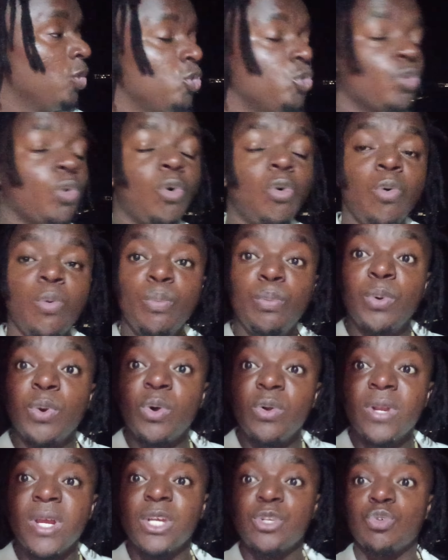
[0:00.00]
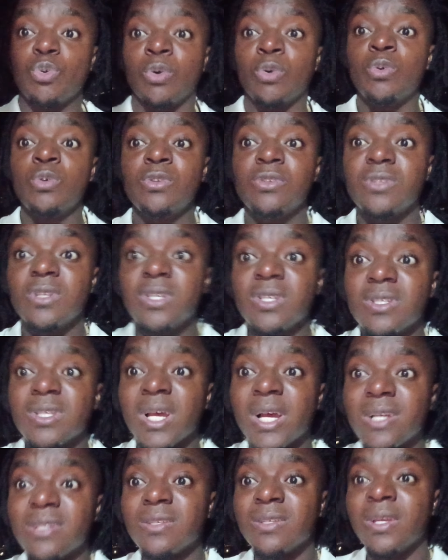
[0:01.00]
your own brothers, your own
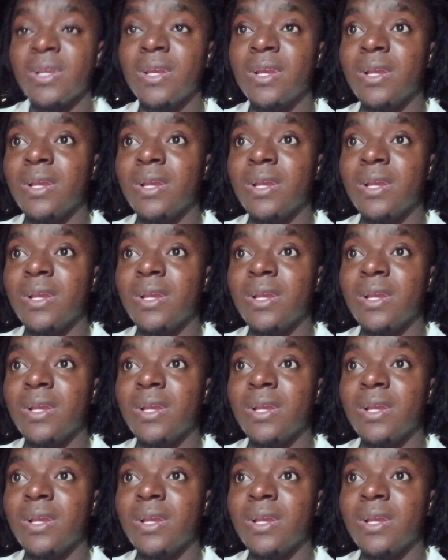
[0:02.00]
sisters,